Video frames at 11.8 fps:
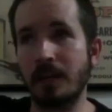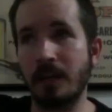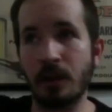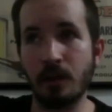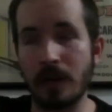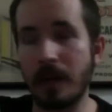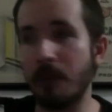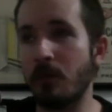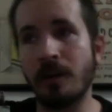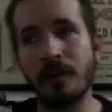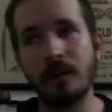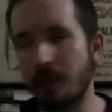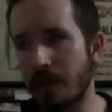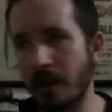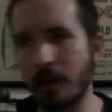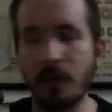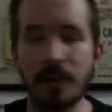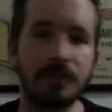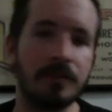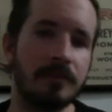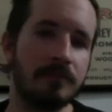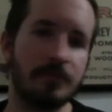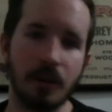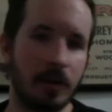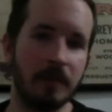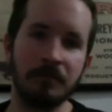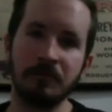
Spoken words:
Hell or High Water, not a Western. Sorry.